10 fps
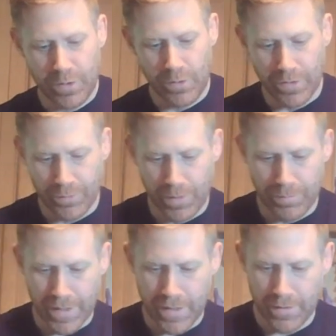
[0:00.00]
to
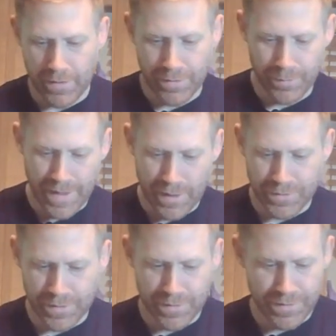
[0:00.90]
3
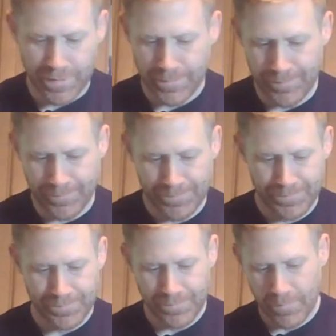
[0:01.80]
ounces.
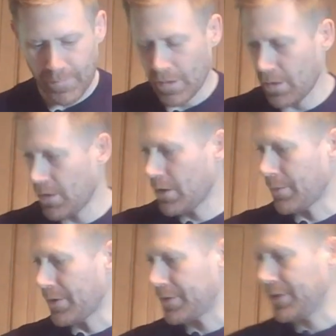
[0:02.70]

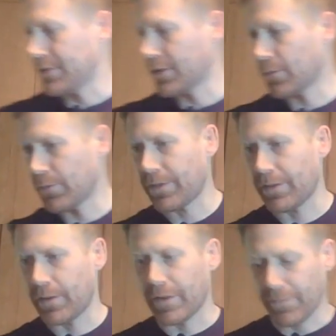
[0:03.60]
I'm going to season them with my